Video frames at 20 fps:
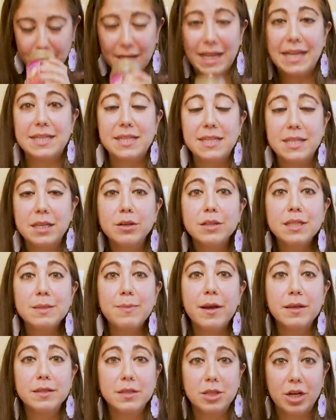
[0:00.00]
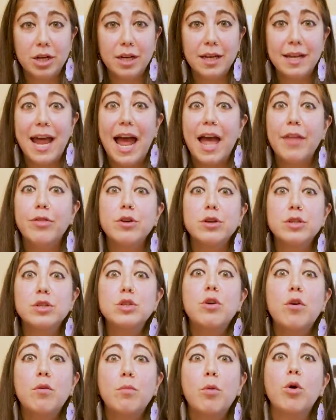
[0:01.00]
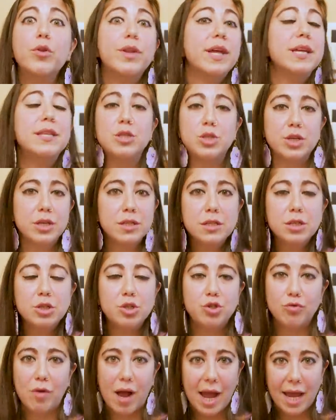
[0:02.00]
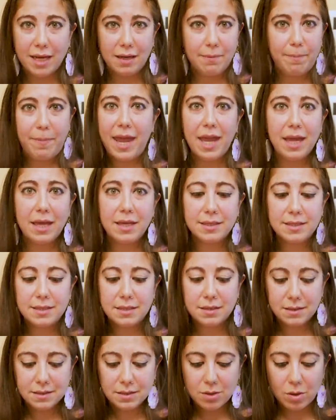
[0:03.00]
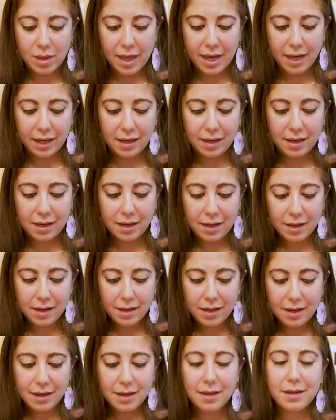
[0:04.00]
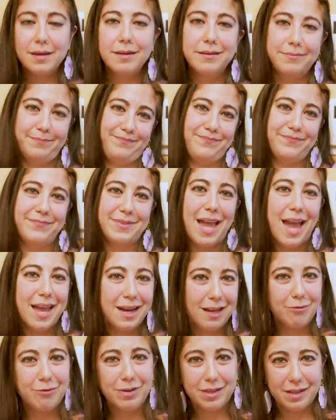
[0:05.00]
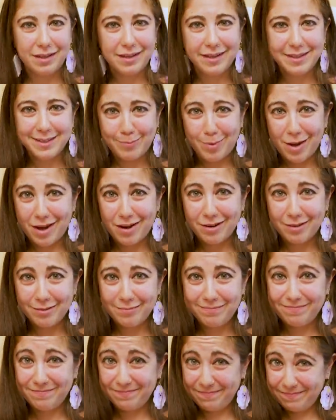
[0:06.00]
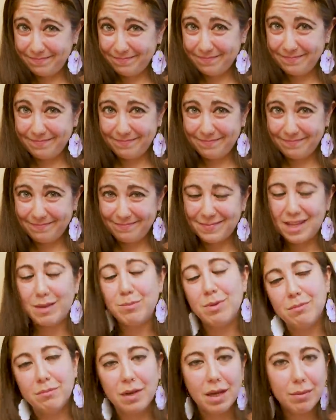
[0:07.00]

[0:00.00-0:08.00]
It still smells good and there's no mold. It's just a dried paste. So like, can it really expire? I mean,